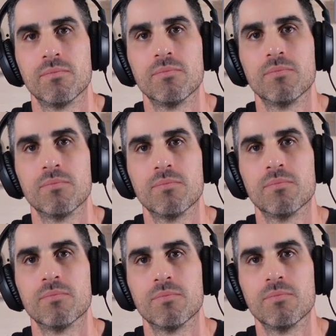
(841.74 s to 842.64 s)

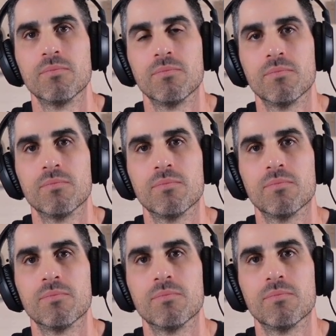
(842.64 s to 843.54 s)

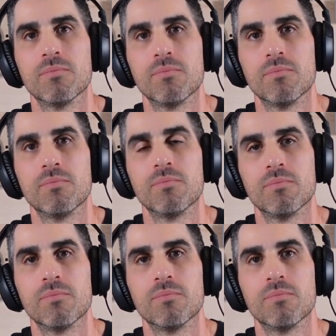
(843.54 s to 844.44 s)

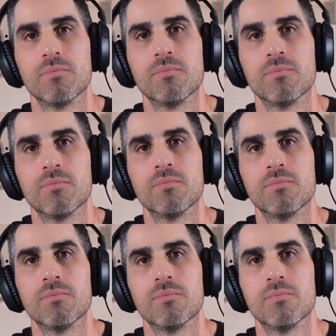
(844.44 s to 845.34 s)

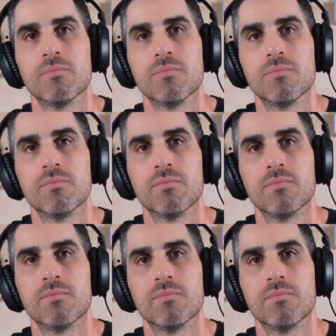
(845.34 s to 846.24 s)
(silent)